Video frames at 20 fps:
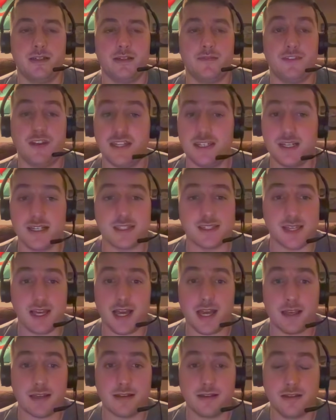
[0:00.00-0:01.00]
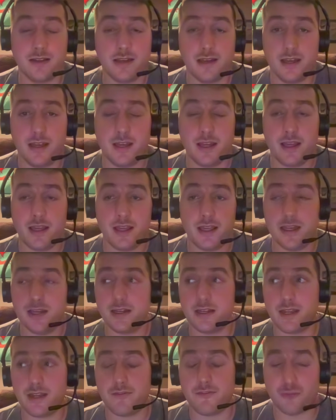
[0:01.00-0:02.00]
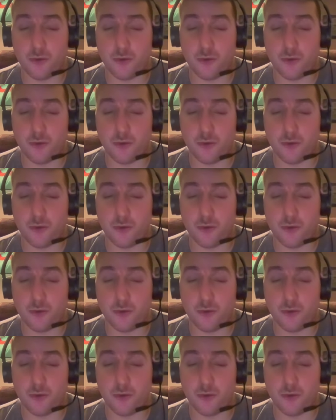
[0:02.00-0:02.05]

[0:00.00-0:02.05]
If he does that, he could hit